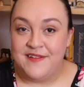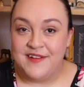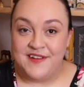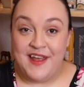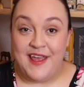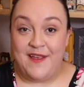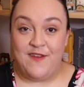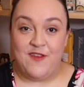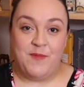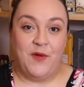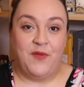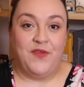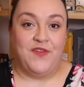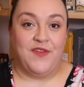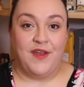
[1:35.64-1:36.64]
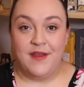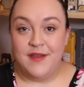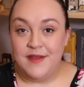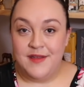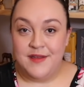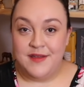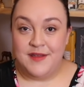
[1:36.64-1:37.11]
today's sponsor,
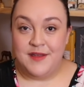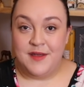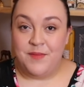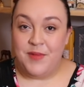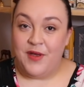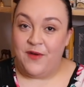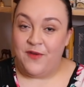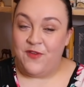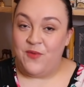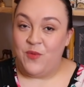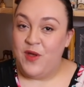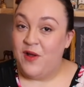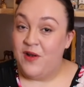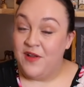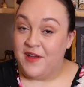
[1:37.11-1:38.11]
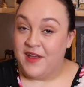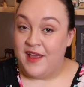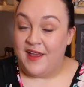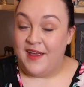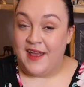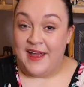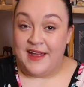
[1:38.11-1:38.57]
because we are
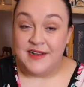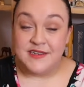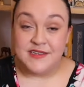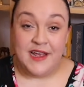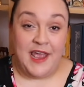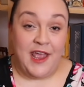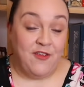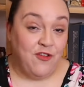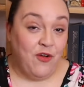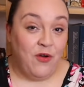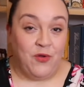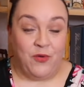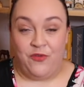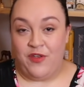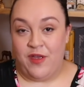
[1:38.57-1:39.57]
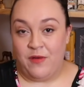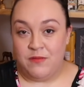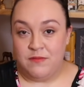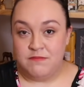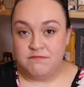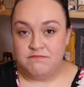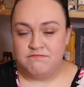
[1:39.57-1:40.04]
looking at a historical skill,
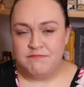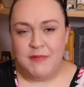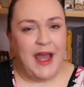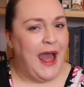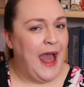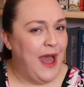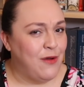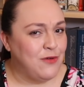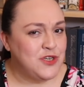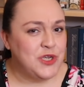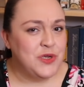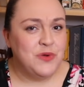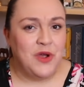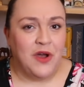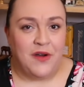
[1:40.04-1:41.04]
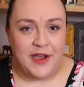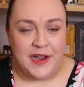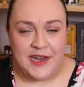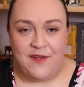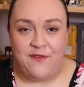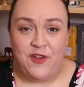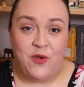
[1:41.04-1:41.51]
a how-to guide,
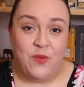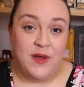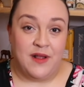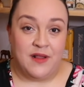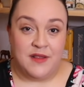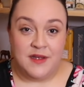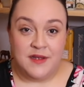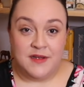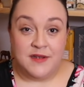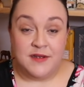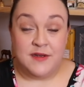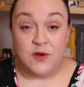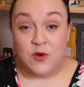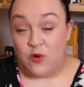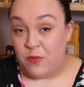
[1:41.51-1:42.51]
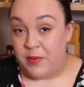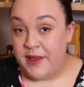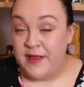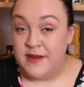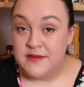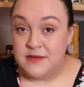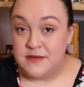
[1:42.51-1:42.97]
if you will,
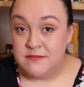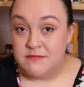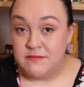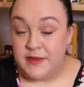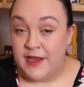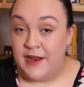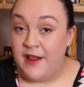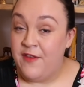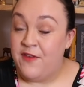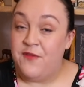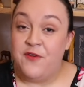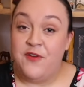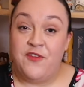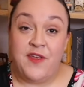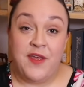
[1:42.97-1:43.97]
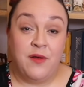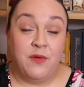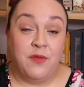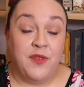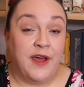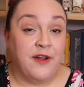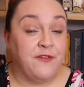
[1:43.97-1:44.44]
albeit it is for a skill
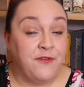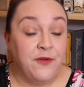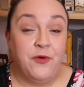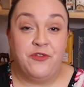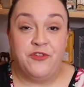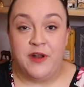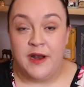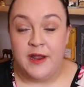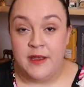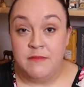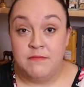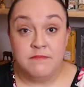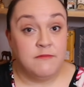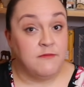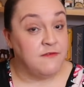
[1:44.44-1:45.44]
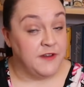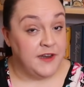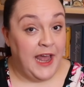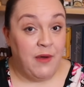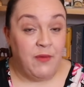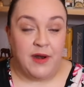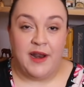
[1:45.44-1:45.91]
that, fortunately, for
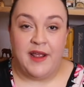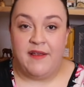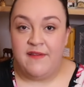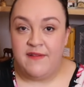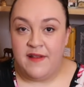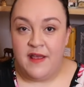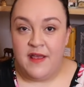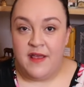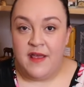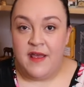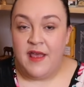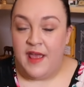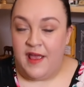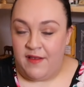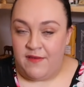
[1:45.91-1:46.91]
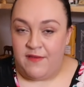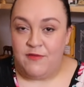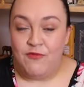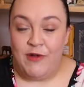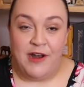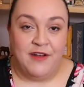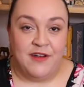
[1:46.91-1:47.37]
now at least, is
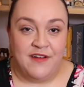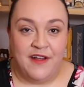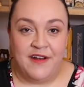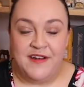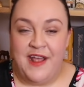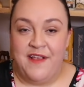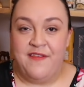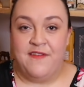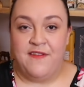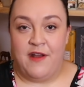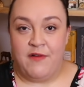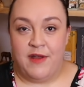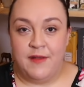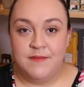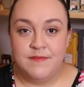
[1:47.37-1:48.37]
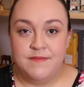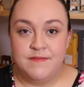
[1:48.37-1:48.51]
rendered unnecessary.